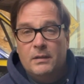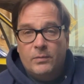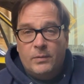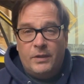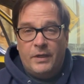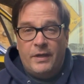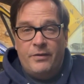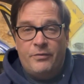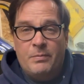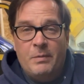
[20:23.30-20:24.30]
Well
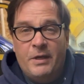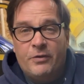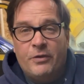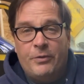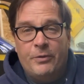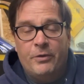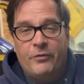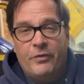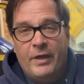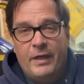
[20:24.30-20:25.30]
guys, we made it to
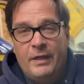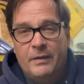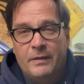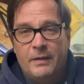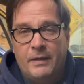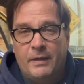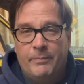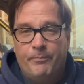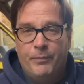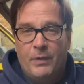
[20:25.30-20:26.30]
Thursday.
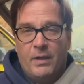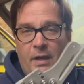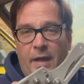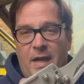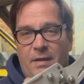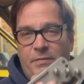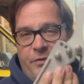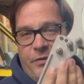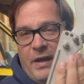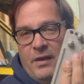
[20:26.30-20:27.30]
I have
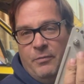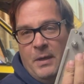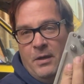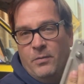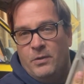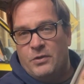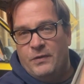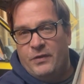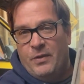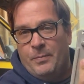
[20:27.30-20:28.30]
this gas pedal which
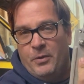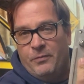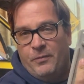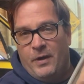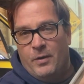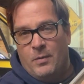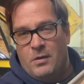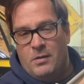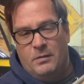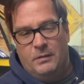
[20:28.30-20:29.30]
fits up on the
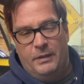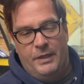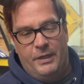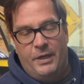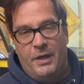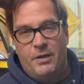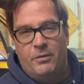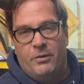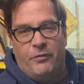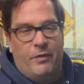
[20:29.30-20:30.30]
firewall, and it kind of
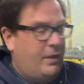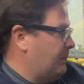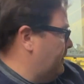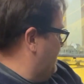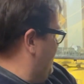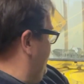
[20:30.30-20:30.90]
looks like my